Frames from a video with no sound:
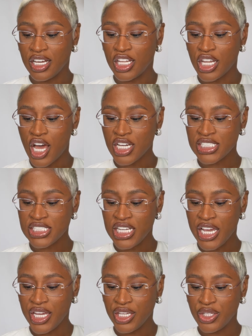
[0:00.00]

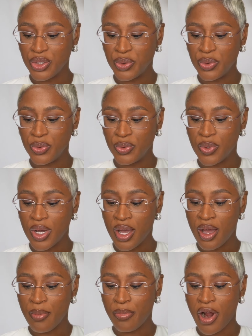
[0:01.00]
Glossier U,
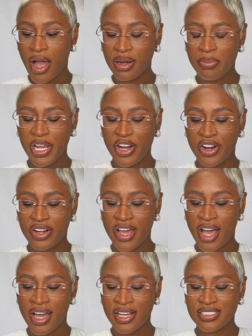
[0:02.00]
Prada
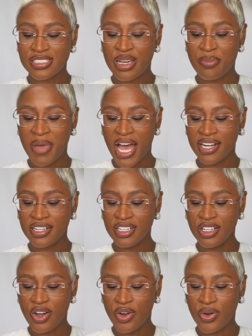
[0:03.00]
Paradox,
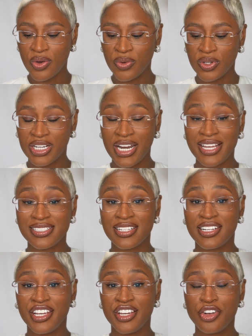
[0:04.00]
Commodity Gold. It has a
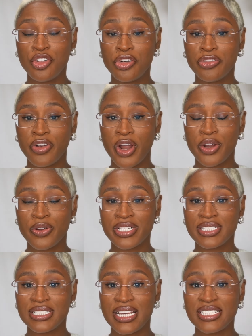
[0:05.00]
Dedcool
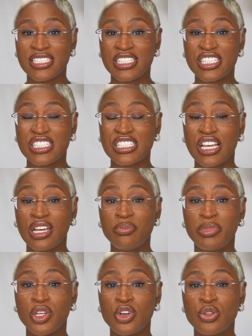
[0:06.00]
fragrance that's the
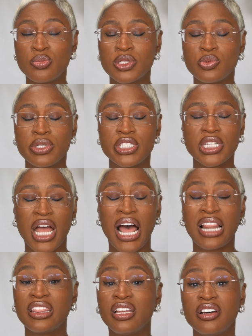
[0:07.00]
Sun Blooms, which
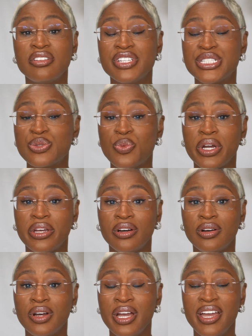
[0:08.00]
I love as
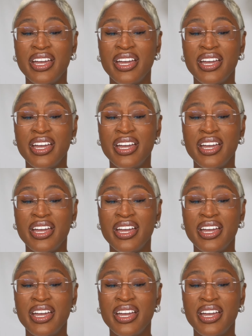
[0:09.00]
well.